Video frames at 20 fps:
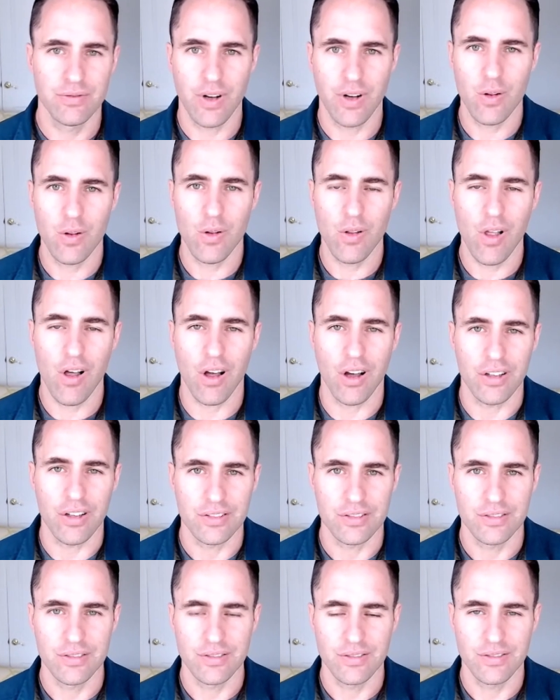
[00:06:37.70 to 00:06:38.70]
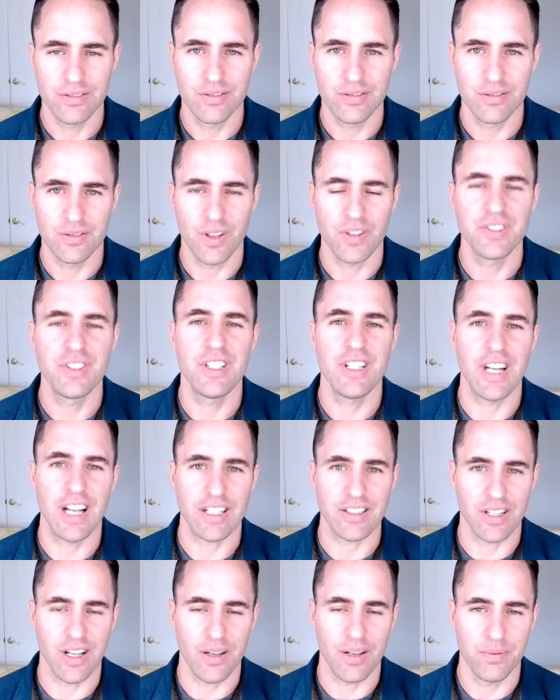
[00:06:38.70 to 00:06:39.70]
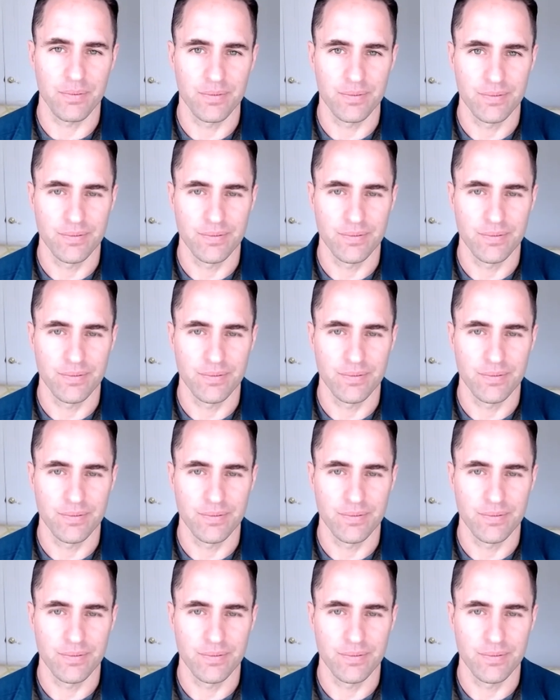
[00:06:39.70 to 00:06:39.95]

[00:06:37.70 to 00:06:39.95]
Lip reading: Follow along. I'll see you next time.